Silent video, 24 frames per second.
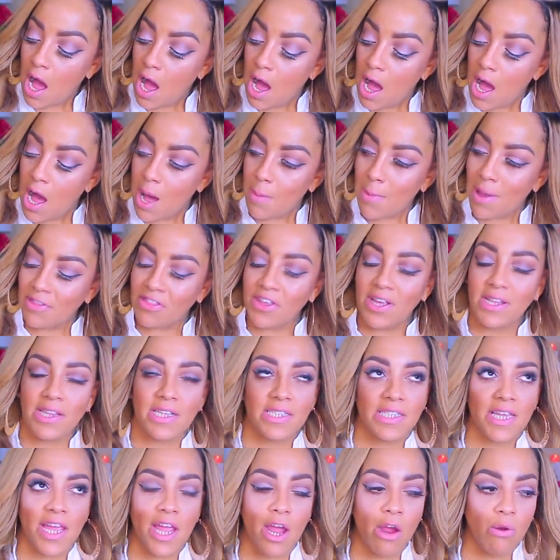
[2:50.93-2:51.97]
Um, I think
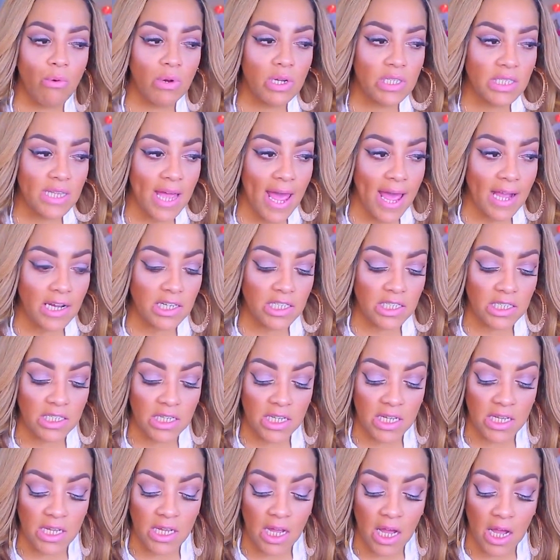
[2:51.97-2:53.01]
this hair was
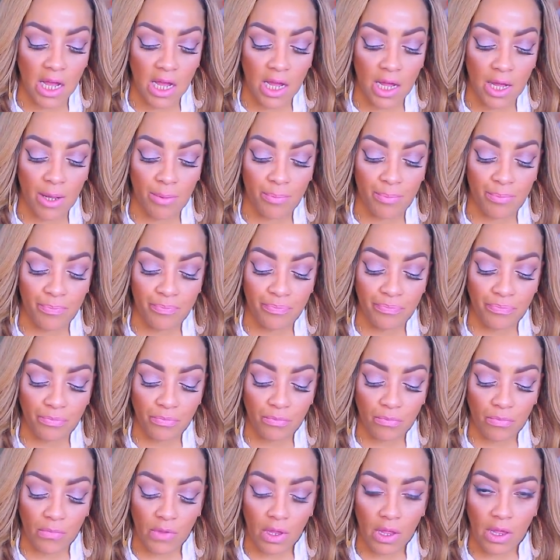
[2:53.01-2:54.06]
actually, um,
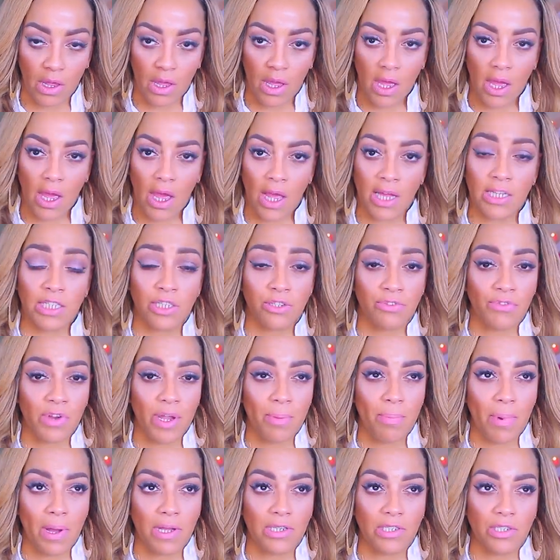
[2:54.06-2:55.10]
it's
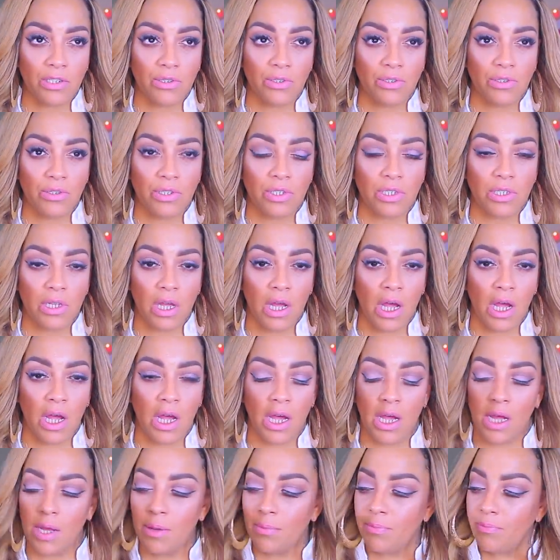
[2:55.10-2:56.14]
three bundles.
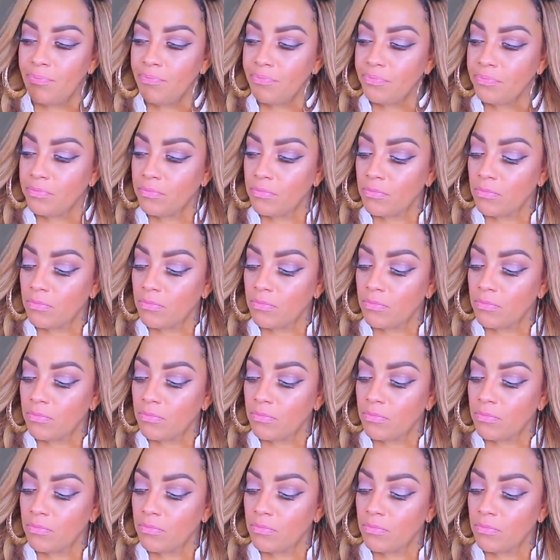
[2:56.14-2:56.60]
Um,